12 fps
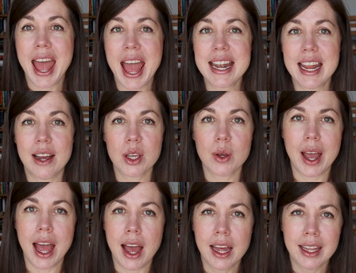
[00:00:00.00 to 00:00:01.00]
And now you
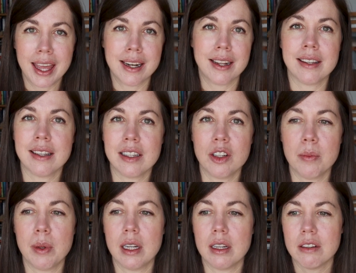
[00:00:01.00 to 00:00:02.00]
add in a little
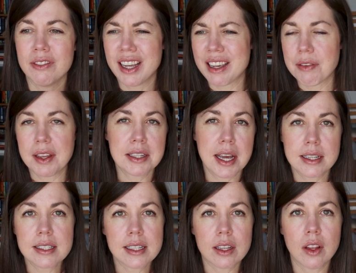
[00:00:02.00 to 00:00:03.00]
bit of like
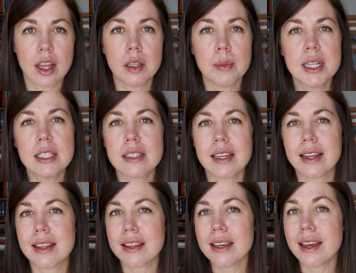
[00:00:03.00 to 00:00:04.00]
fantastical elements and
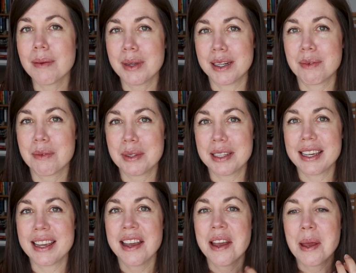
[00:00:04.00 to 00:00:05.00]
I think I'm gonna
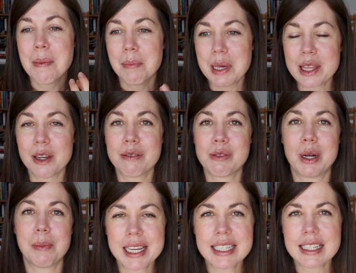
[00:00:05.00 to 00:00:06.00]
really be there for
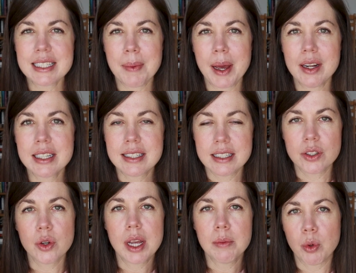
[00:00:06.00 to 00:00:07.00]
it because it's about a
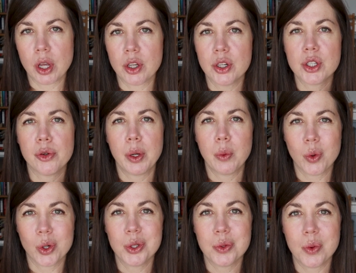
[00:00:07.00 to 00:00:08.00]
sister and brother during
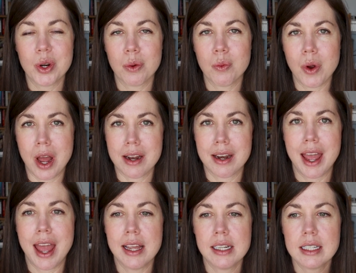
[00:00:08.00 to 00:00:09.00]
World War I,
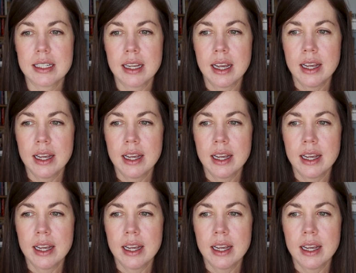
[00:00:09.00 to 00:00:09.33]
and